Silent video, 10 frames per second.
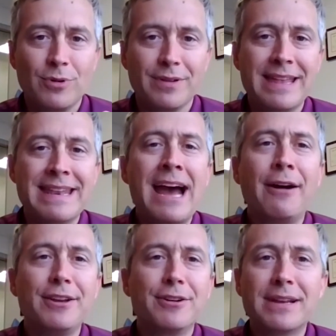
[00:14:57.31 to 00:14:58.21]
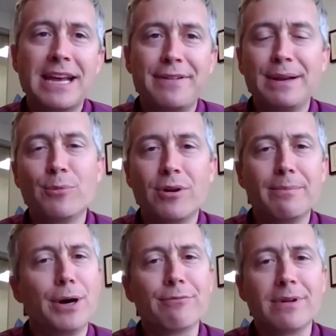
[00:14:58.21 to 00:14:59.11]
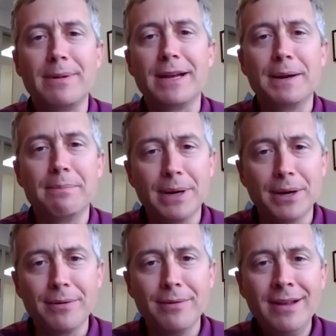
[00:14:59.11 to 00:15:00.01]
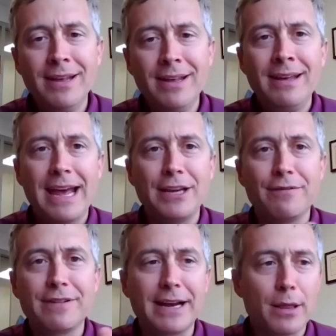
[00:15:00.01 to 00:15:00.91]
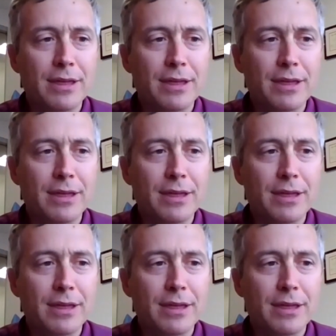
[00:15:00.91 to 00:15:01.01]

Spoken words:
Well, then now you don't have any more bone rubbing on bone, and you've got a